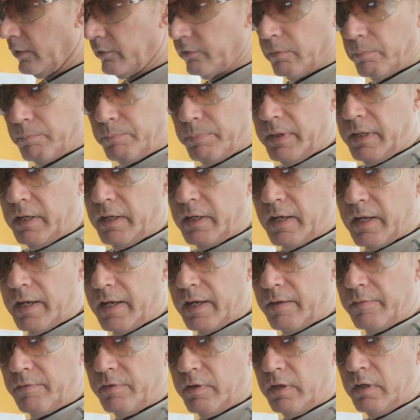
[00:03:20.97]
is a big,
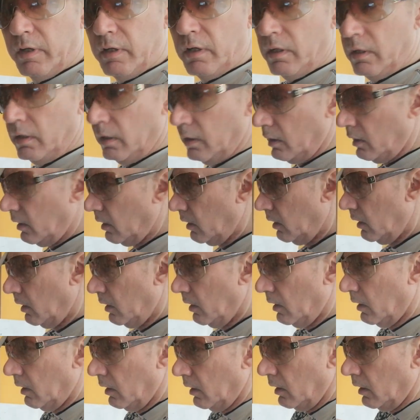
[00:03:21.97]
heavy,
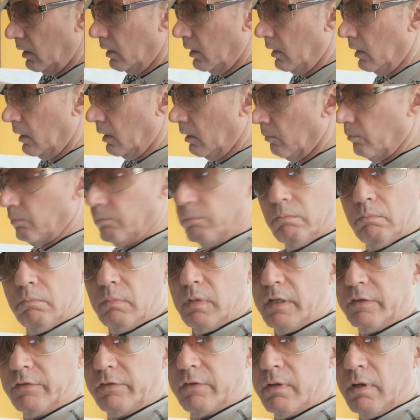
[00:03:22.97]

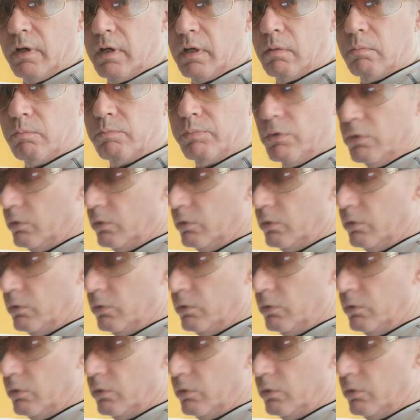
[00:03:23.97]
let's call it